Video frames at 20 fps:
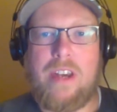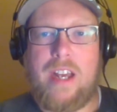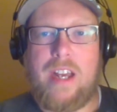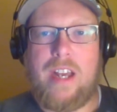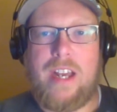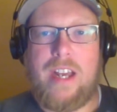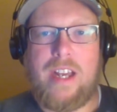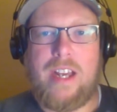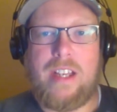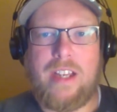
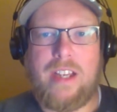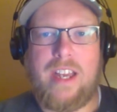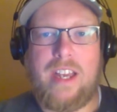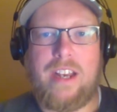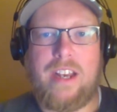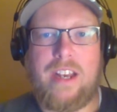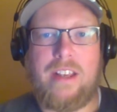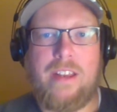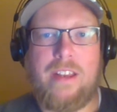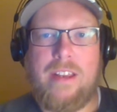kind
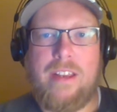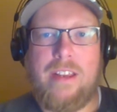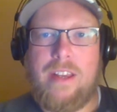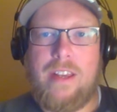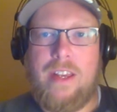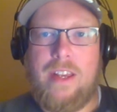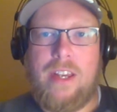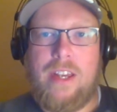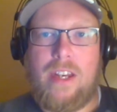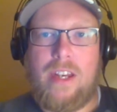of
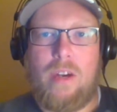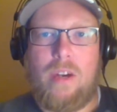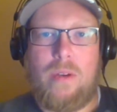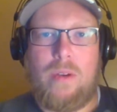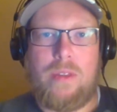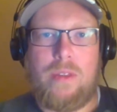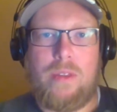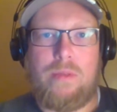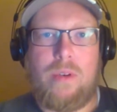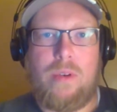
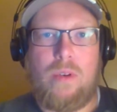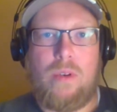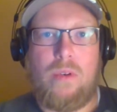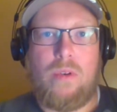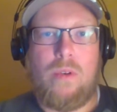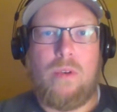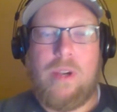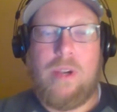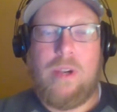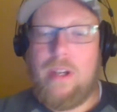going
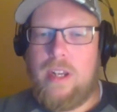through